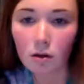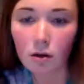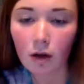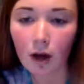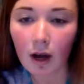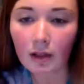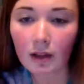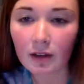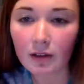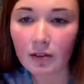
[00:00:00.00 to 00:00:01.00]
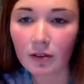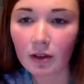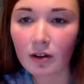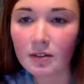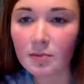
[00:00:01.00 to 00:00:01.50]
I like thought
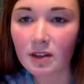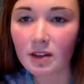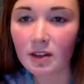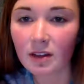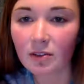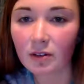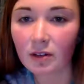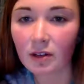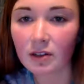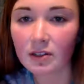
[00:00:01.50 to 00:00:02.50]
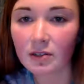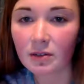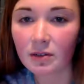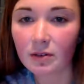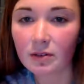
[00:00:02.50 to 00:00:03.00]
of something and then I totally lost it when I
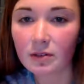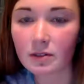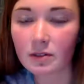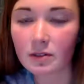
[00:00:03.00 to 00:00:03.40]
was listening.